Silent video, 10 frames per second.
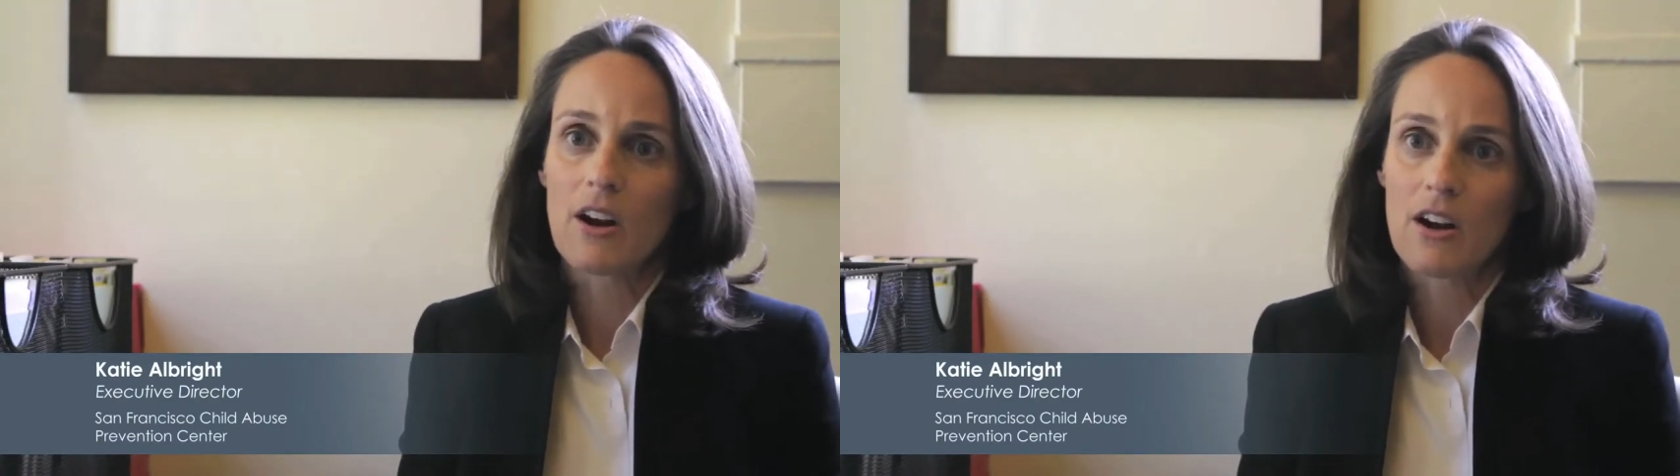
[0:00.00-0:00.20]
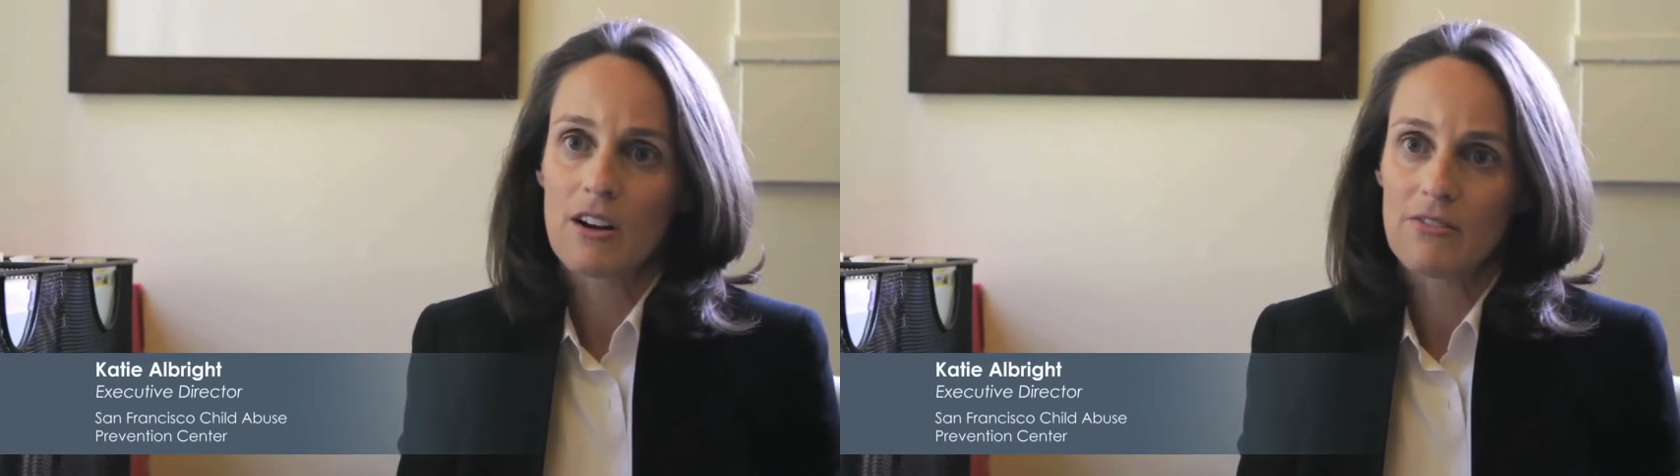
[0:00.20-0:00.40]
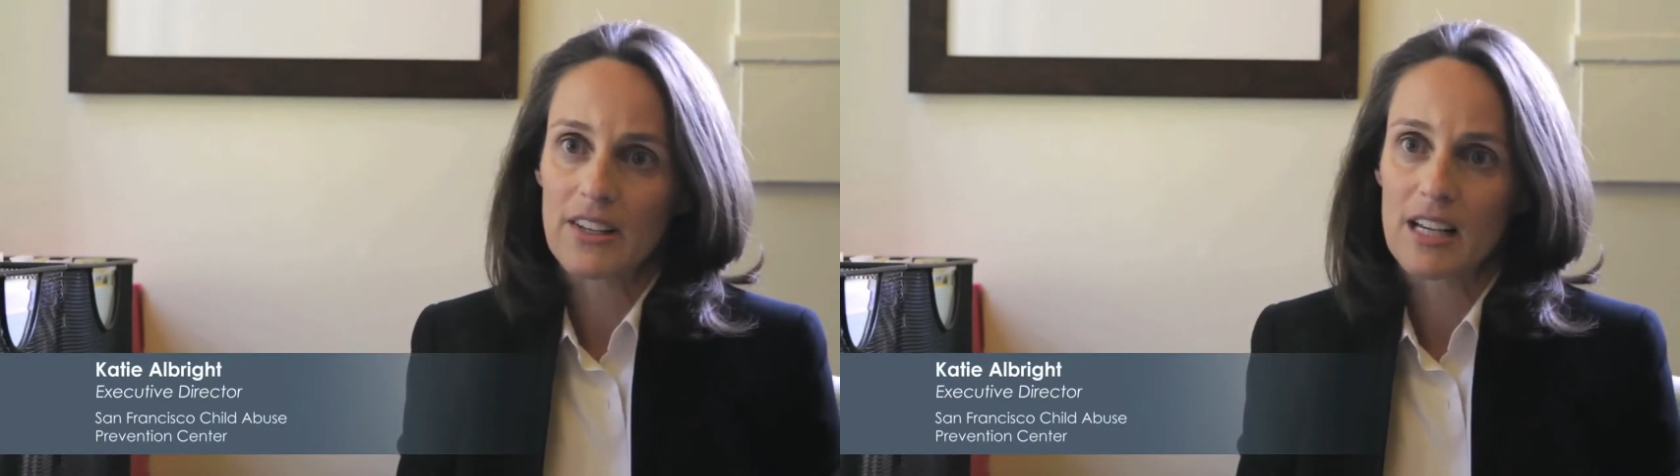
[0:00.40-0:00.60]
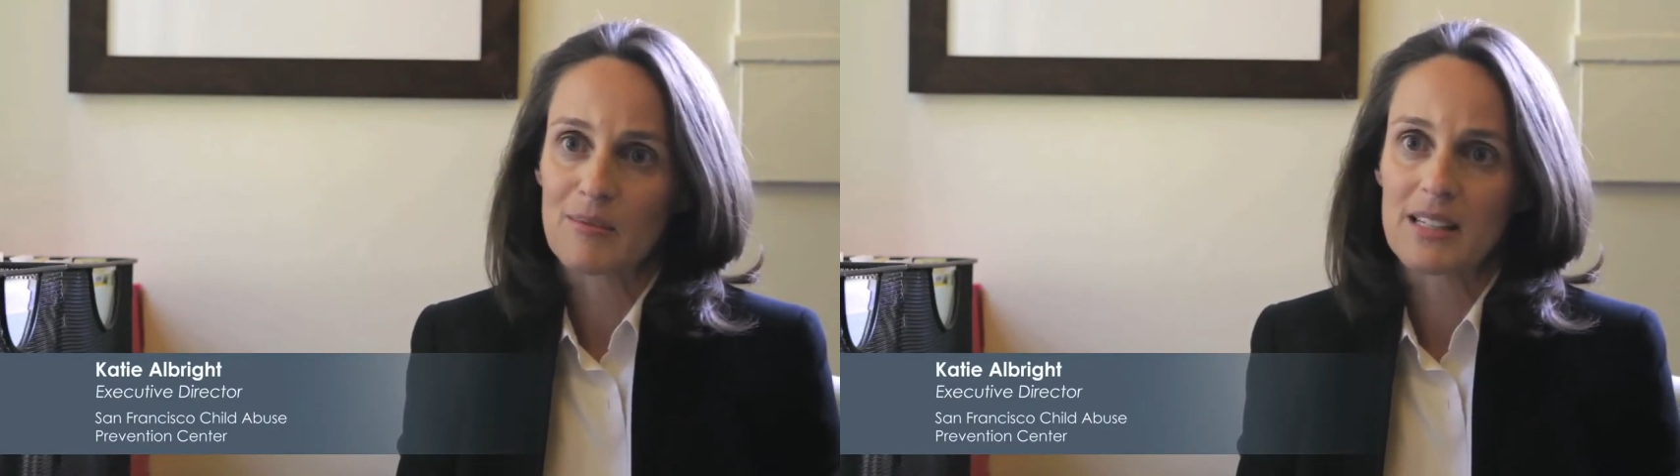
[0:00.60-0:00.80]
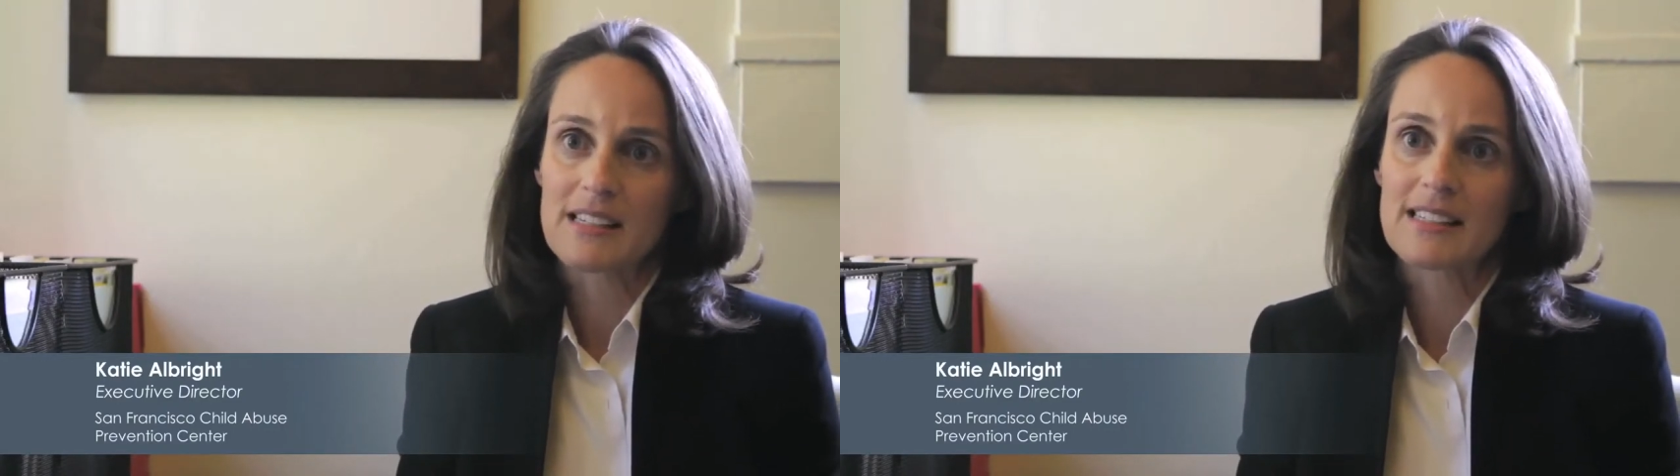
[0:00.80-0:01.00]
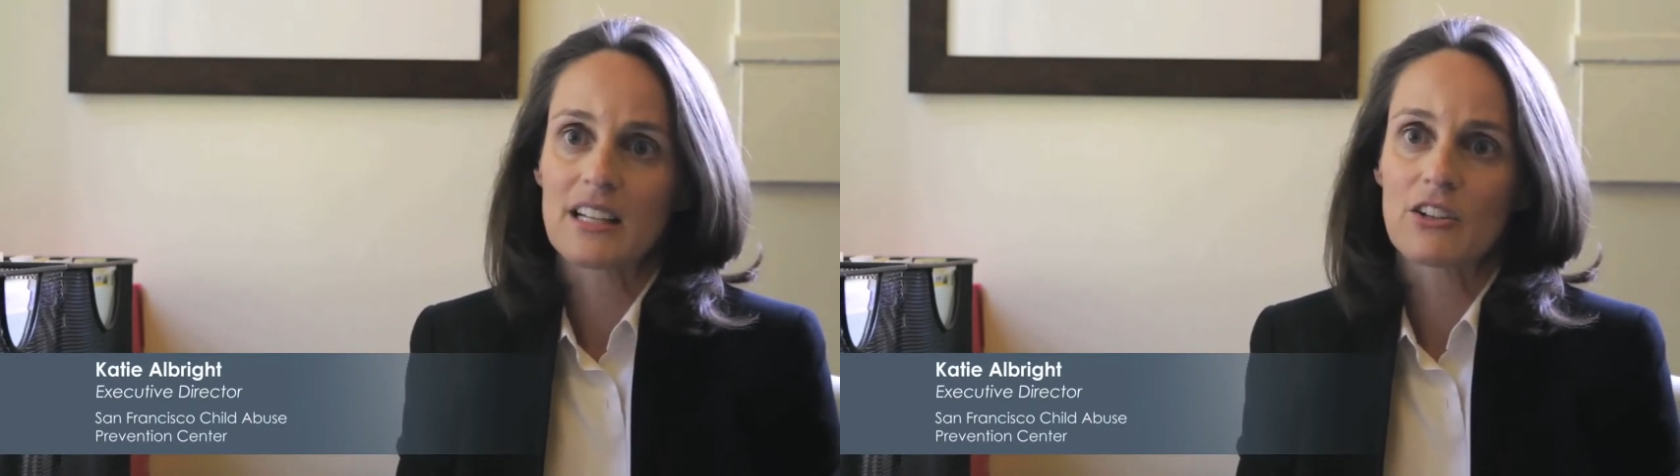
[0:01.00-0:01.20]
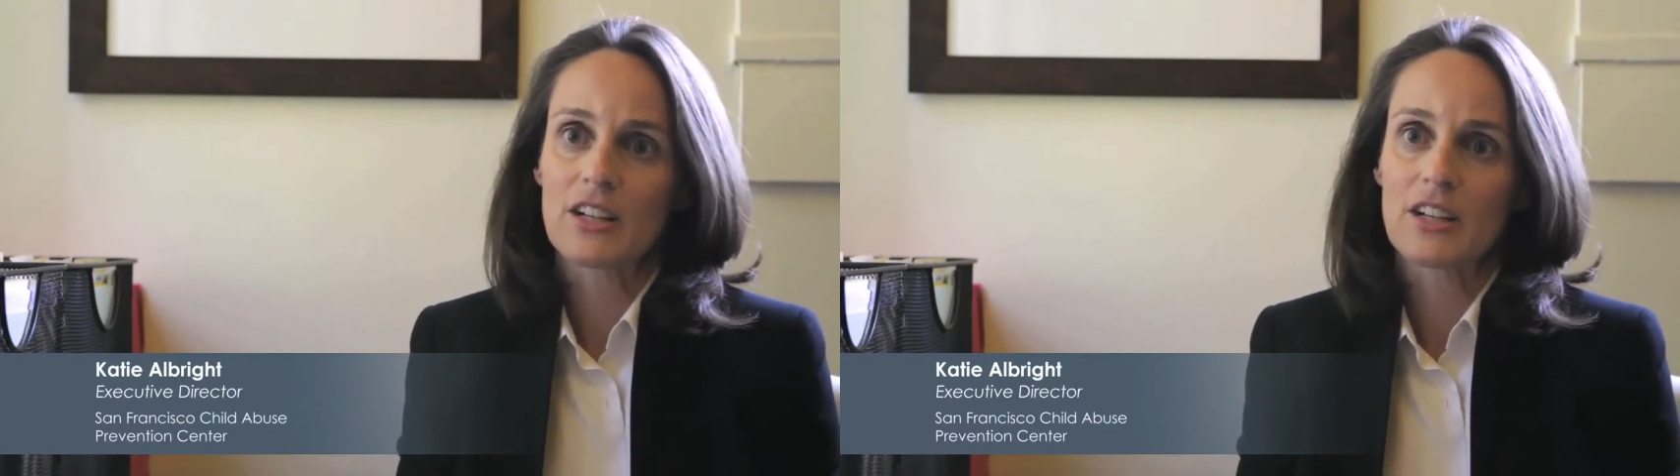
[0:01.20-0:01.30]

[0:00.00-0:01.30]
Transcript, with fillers: all families can